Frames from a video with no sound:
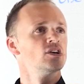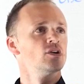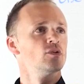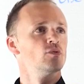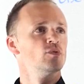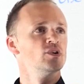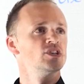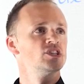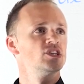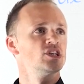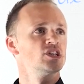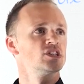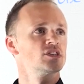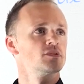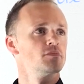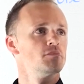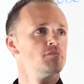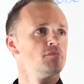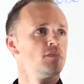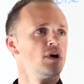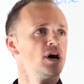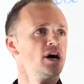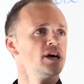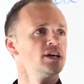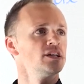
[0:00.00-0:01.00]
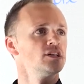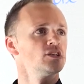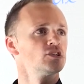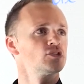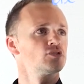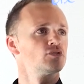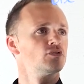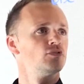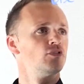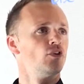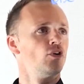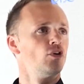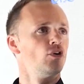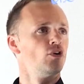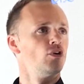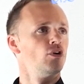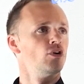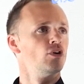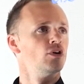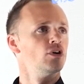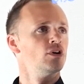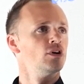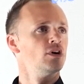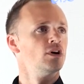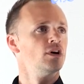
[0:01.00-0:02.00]
which is minus
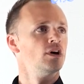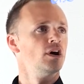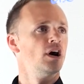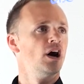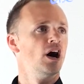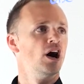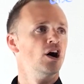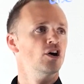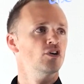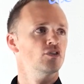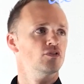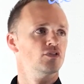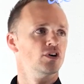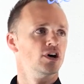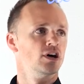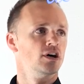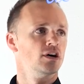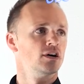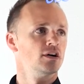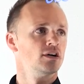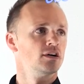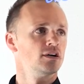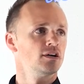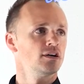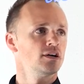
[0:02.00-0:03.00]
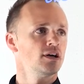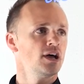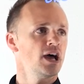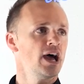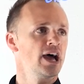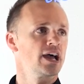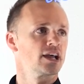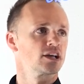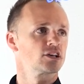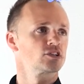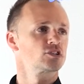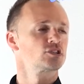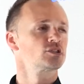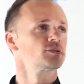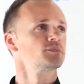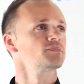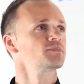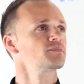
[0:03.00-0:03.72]
4 over x.